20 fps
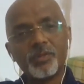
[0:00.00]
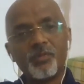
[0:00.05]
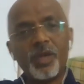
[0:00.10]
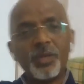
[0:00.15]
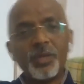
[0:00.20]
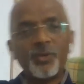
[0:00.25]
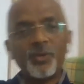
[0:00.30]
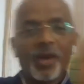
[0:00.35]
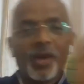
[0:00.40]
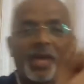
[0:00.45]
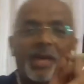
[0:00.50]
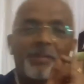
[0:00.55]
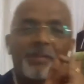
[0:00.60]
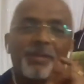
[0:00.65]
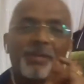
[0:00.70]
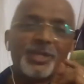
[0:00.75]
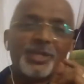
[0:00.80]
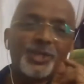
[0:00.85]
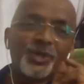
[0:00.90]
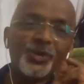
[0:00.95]
where you're
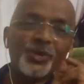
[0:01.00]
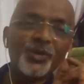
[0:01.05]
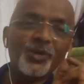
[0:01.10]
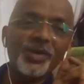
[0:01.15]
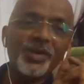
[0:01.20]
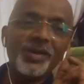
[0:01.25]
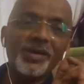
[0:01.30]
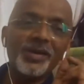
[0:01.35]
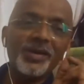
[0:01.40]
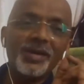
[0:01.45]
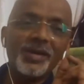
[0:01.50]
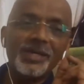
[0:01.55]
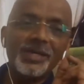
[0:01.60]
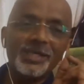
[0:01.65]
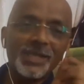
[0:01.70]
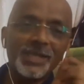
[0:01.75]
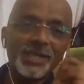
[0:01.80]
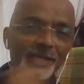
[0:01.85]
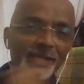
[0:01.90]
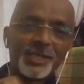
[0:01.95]
able to
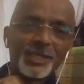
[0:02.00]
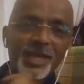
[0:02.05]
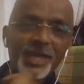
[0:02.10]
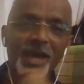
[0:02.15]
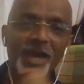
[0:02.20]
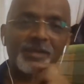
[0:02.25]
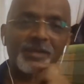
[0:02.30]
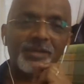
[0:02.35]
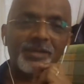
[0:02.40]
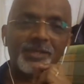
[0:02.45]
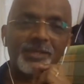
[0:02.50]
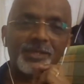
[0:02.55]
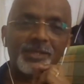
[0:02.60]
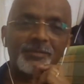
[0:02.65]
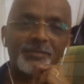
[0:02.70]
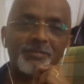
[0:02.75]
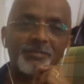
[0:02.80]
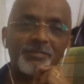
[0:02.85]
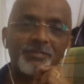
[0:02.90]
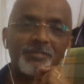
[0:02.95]
set
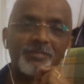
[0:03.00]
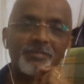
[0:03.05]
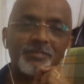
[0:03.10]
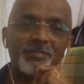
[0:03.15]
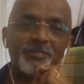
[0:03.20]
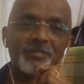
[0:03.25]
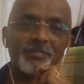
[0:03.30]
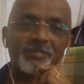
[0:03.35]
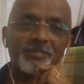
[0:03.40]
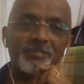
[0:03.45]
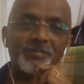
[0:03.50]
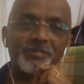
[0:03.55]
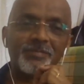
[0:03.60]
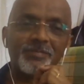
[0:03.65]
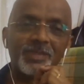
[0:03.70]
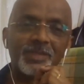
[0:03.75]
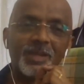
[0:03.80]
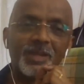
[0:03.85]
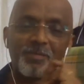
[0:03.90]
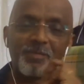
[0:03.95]
standards,
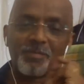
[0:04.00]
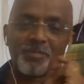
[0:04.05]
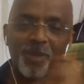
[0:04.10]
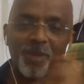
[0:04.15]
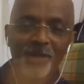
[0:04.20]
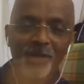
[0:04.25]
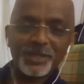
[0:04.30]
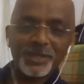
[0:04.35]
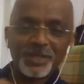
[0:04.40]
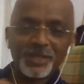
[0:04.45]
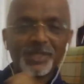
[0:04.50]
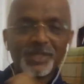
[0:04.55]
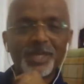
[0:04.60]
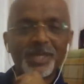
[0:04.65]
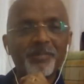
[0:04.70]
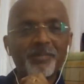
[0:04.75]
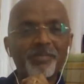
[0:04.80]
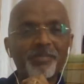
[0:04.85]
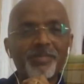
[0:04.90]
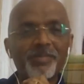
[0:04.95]
monitor
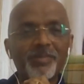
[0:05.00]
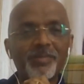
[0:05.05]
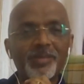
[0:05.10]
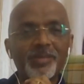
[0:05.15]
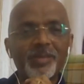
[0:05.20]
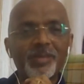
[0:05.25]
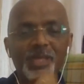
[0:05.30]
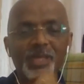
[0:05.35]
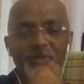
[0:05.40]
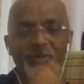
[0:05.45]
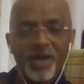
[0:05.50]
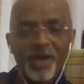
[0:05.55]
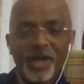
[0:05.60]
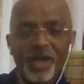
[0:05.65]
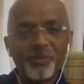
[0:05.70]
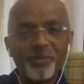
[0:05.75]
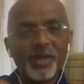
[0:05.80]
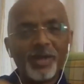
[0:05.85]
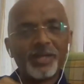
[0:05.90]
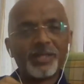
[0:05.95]
them,
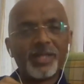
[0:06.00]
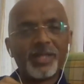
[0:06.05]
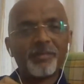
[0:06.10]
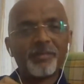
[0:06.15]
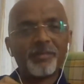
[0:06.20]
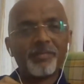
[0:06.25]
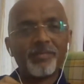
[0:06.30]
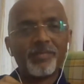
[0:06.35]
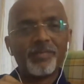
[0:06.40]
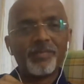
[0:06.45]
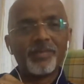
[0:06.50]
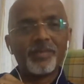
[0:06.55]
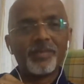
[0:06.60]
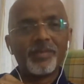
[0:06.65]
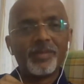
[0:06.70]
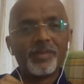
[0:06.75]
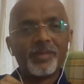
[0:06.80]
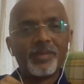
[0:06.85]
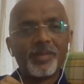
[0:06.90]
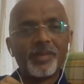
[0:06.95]
evaluate them,
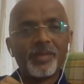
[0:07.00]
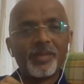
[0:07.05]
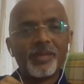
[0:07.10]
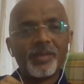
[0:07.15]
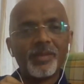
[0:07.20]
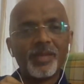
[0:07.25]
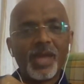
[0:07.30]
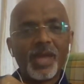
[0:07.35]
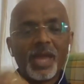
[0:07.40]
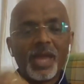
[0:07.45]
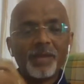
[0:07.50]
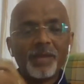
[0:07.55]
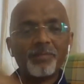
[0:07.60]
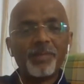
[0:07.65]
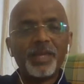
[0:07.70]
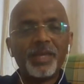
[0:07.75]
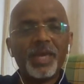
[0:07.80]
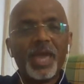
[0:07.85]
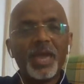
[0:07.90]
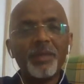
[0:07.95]

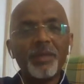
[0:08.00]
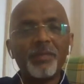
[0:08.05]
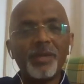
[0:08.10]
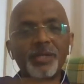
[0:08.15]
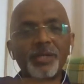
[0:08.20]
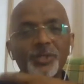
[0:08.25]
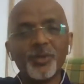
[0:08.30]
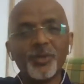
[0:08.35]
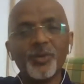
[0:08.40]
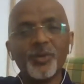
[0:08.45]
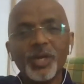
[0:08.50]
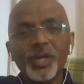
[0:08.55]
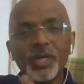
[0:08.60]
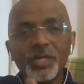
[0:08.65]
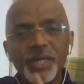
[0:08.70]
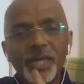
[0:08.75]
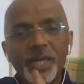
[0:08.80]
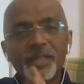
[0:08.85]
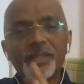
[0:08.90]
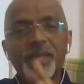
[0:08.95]
and be able to
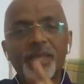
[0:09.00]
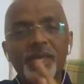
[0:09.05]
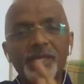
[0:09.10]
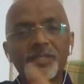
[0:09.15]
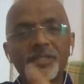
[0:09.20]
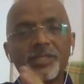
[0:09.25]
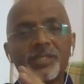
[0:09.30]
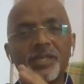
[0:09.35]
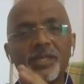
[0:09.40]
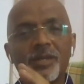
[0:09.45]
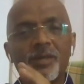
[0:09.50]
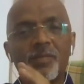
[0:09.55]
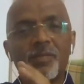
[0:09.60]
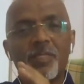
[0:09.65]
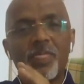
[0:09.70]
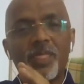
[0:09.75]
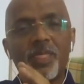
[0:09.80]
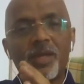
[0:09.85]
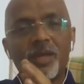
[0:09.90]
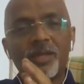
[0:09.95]
take things
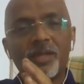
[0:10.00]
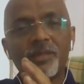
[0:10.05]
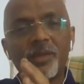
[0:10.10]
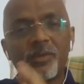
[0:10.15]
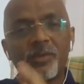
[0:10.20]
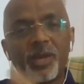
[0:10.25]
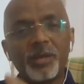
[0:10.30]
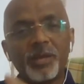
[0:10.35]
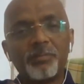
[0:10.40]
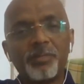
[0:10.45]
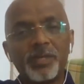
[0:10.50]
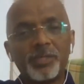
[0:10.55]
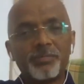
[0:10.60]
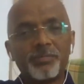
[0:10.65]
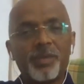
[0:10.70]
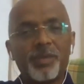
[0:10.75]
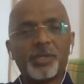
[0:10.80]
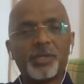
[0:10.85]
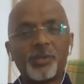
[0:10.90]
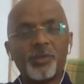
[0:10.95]
in the right
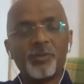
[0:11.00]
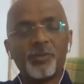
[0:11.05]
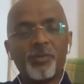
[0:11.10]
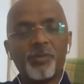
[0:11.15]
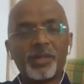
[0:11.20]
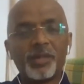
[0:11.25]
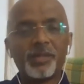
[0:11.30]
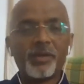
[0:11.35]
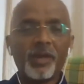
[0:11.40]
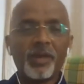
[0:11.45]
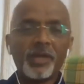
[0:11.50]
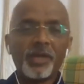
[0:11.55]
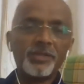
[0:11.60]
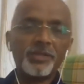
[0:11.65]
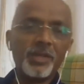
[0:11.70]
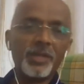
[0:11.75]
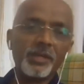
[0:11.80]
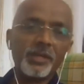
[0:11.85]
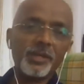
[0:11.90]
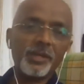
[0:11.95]
perspective and the
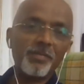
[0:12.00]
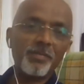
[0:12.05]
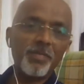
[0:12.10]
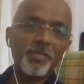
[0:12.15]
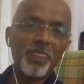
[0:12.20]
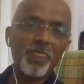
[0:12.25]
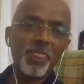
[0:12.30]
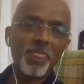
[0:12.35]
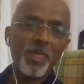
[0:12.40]
right channel.